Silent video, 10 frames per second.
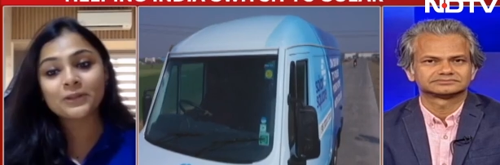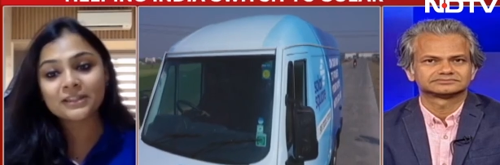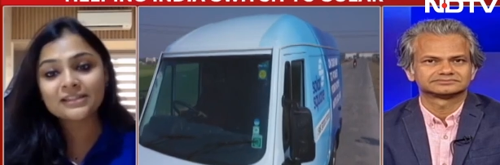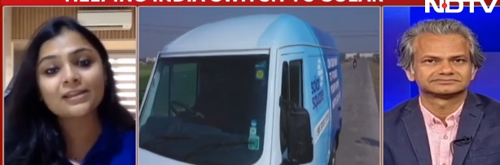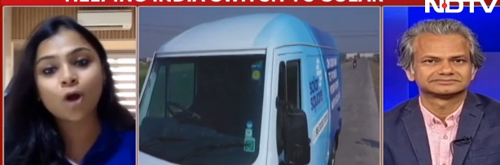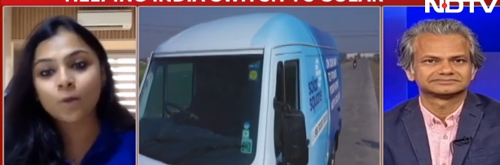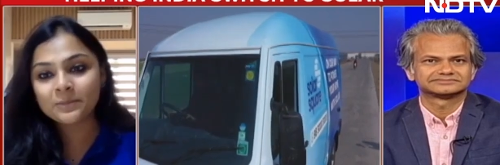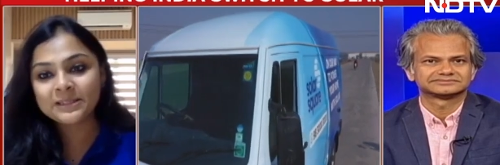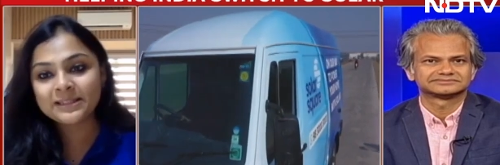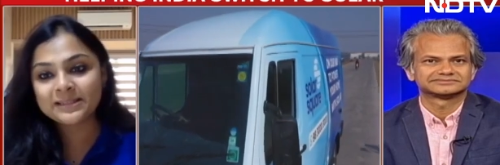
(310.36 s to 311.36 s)
Speaker 1: know, this is a common
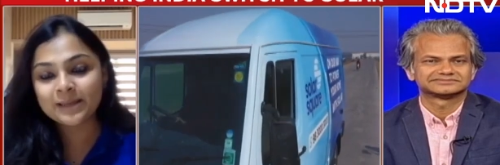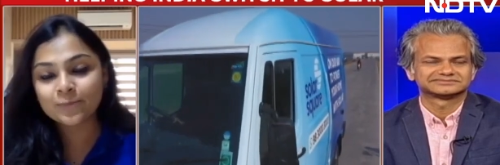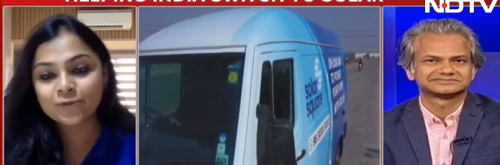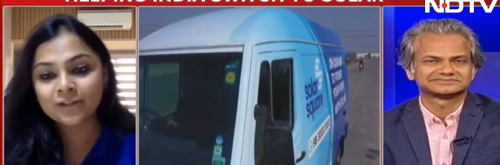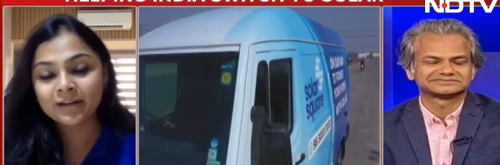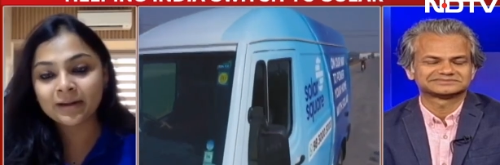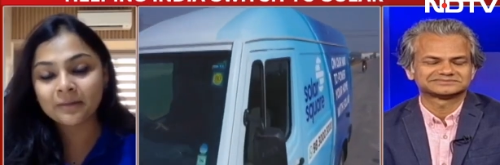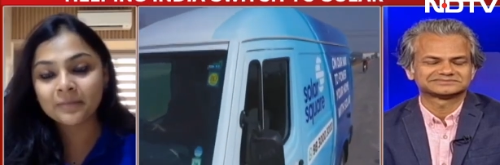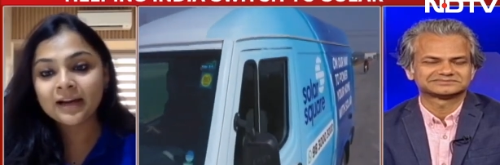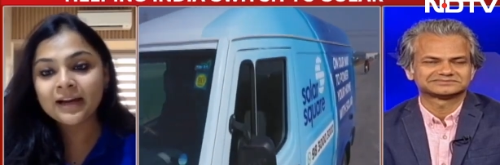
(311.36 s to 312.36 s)
misconception,
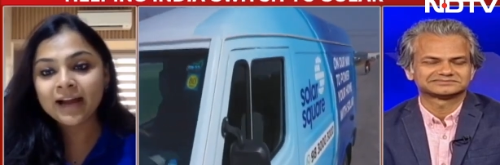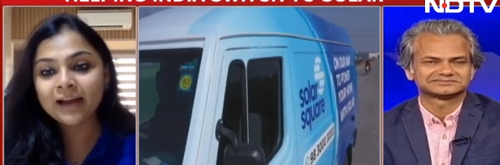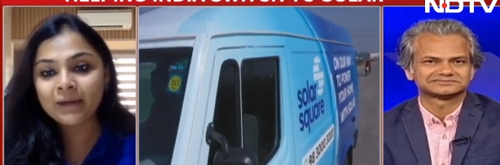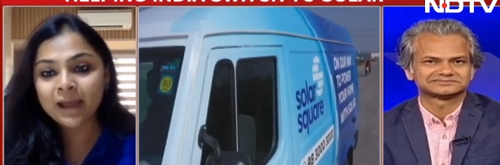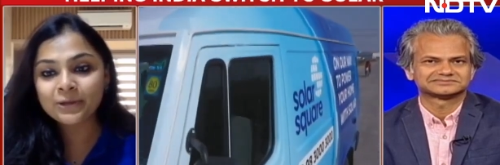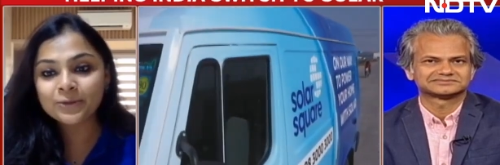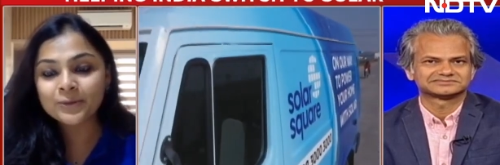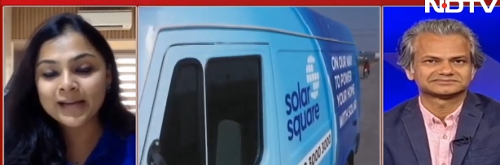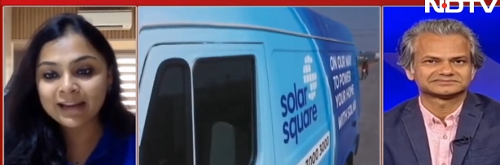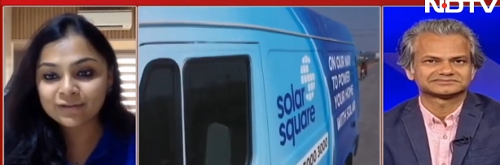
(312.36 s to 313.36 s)
and I'm happy to
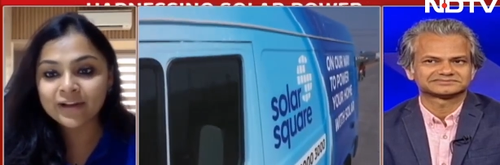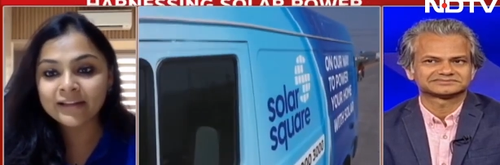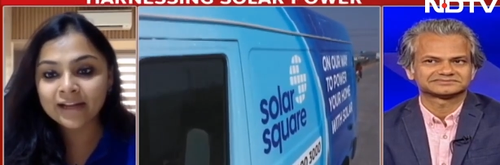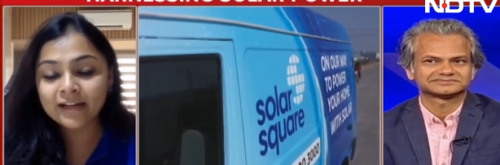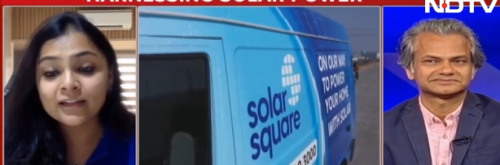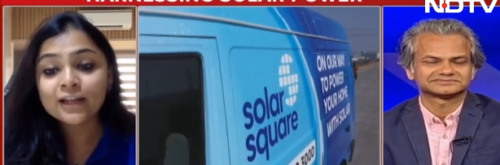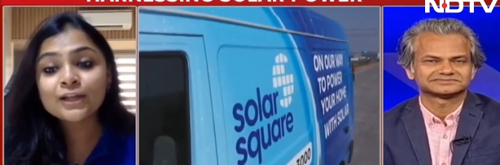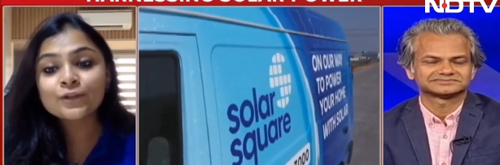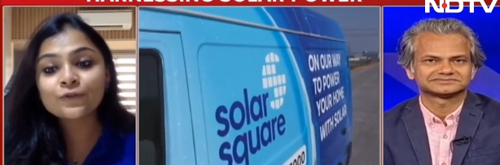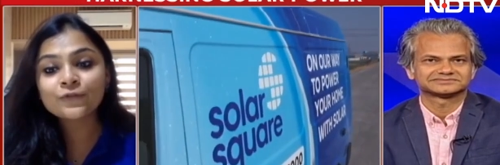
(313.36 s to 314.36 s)
clarify that.
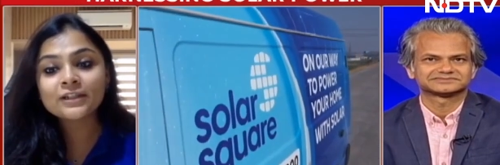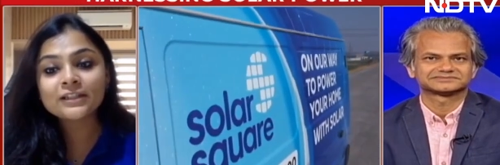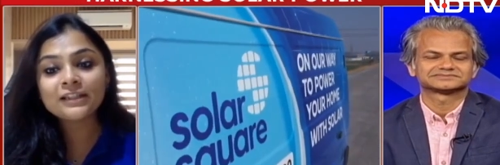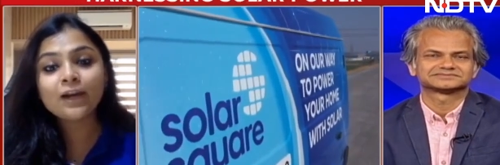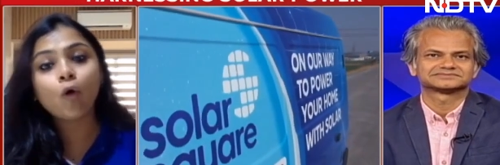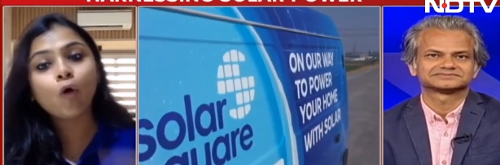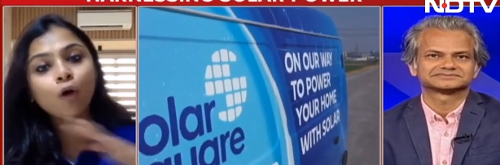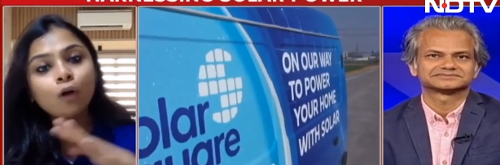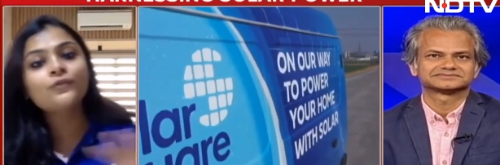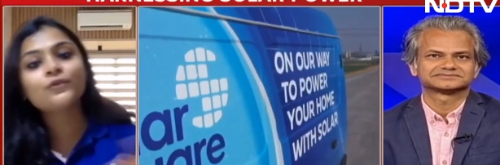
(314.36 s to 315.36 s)
So firstly, all
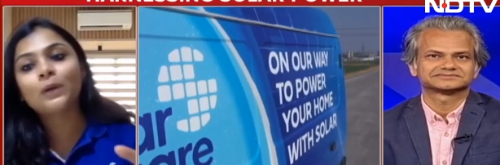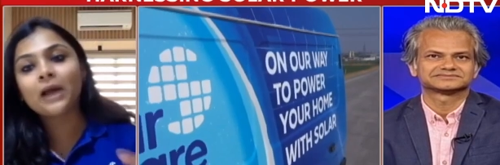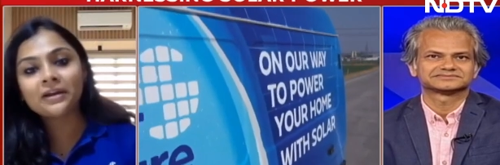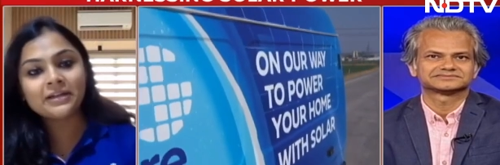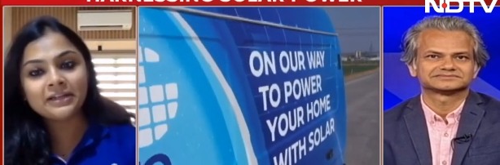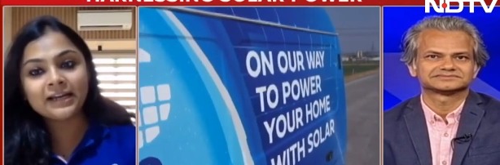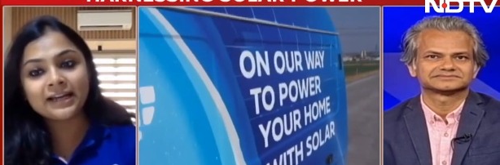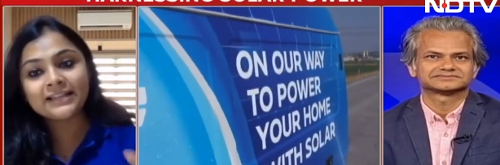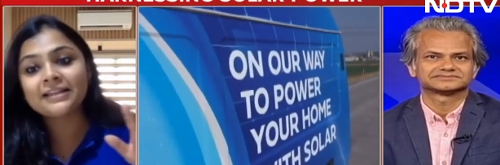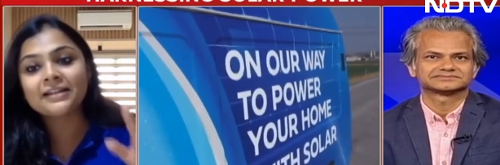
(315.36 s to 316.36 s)
of solar in India
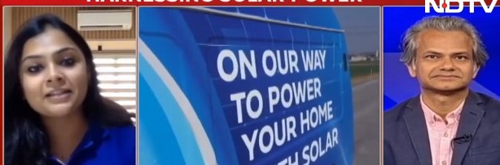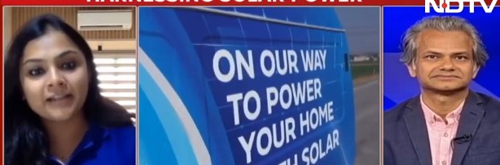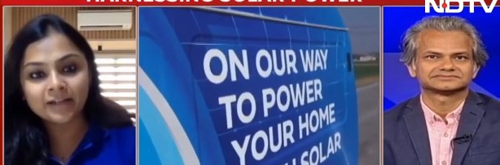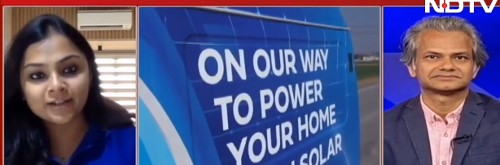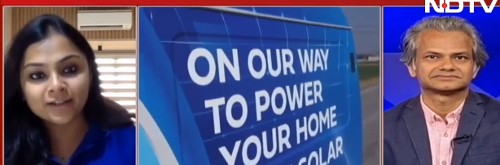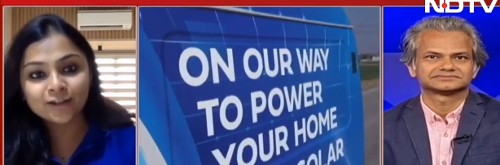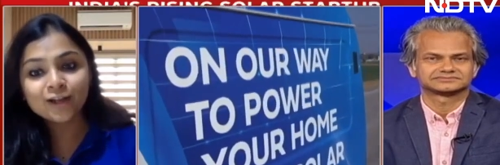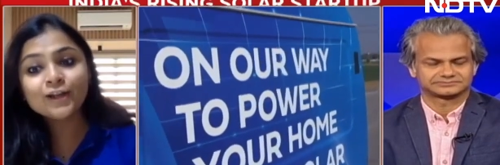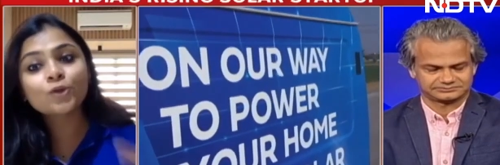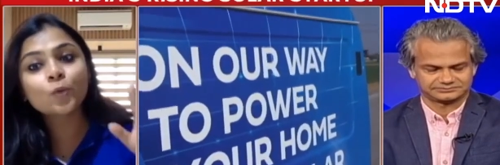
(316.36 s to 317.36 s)
is grid connected.
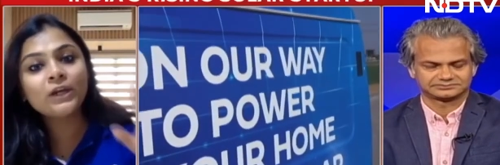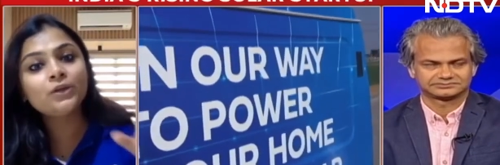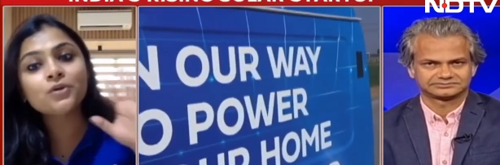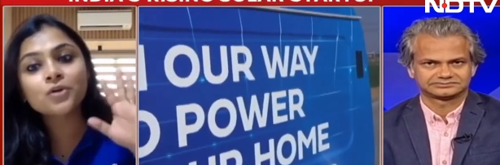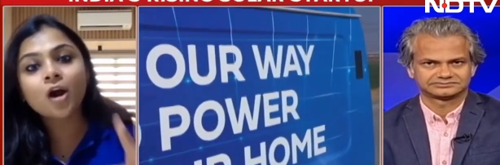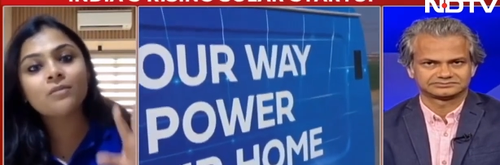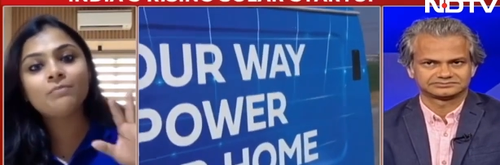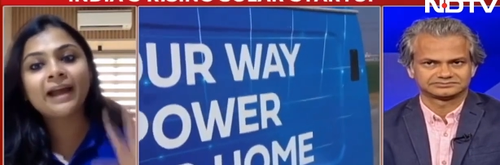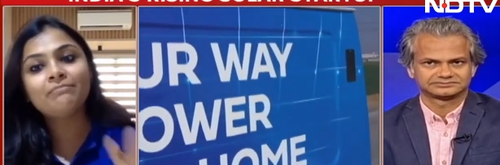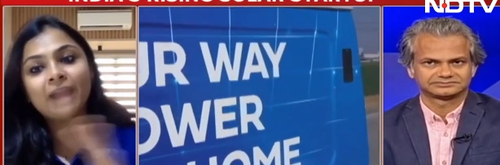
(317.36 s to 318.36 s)
So we do not
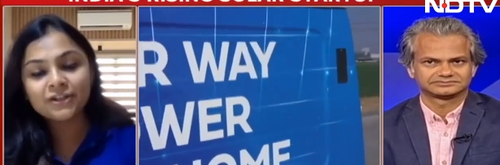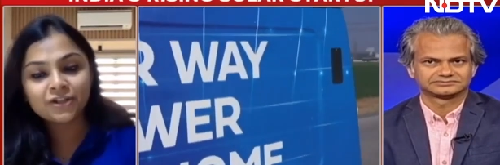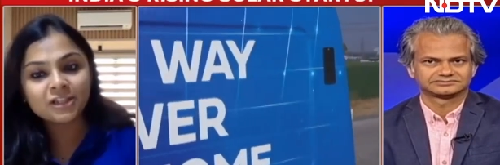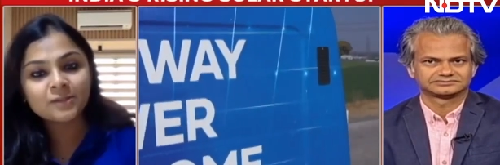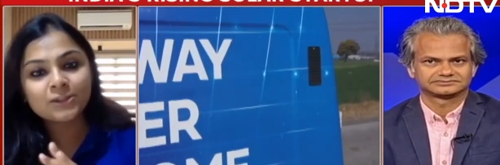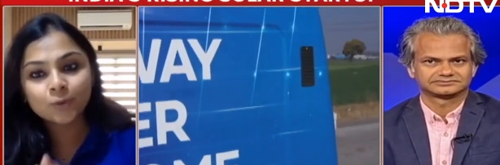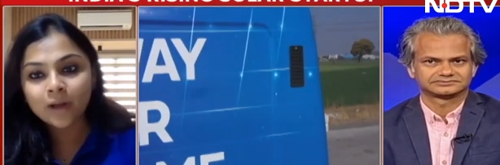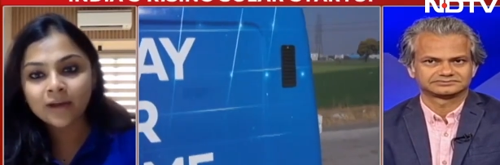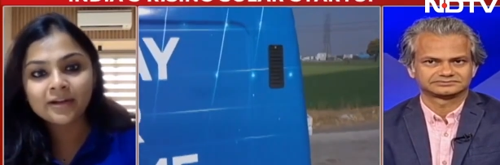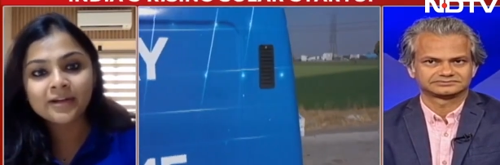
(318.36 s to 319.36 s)
buy batteries with
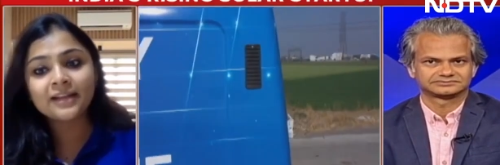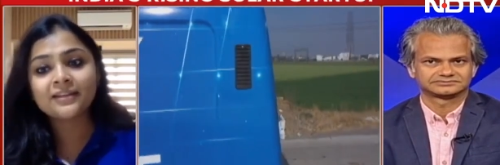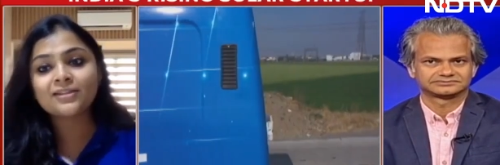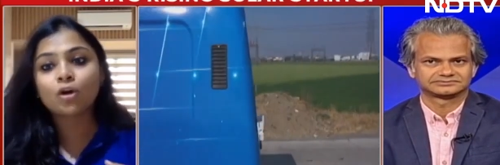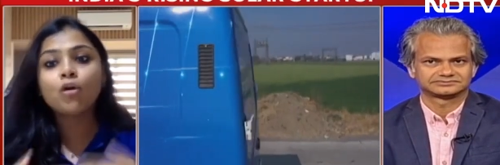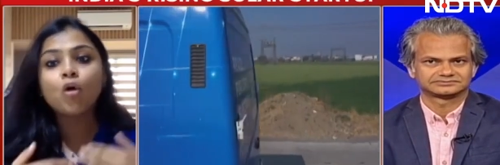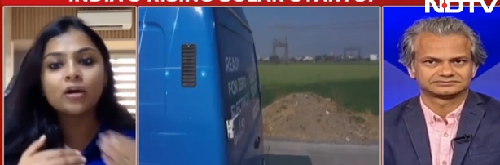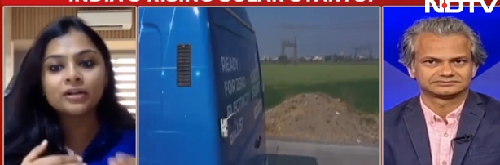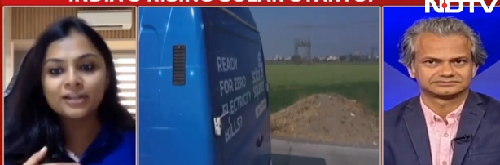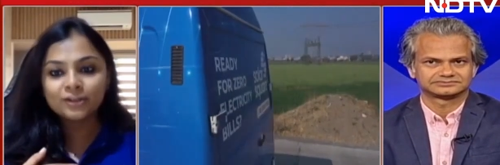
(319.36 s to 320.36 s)
solar in India. These are all
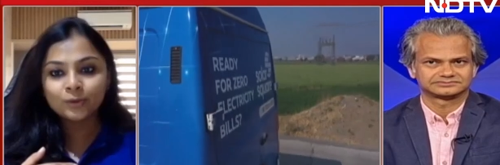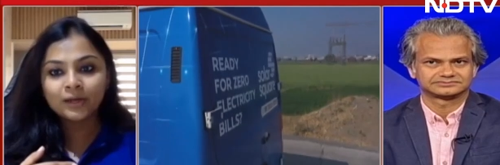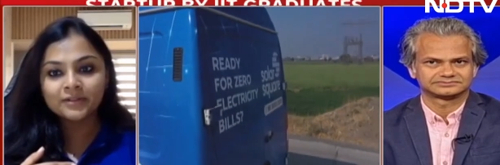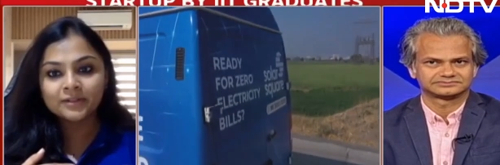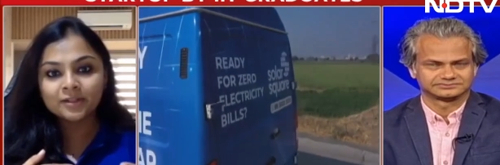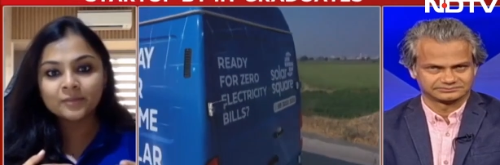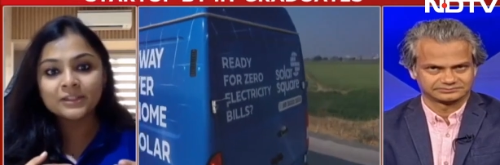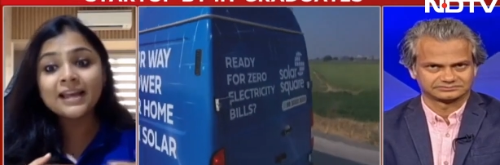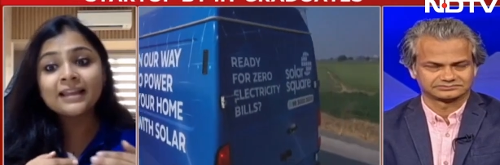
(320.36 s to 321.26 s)
on-grid solar systems.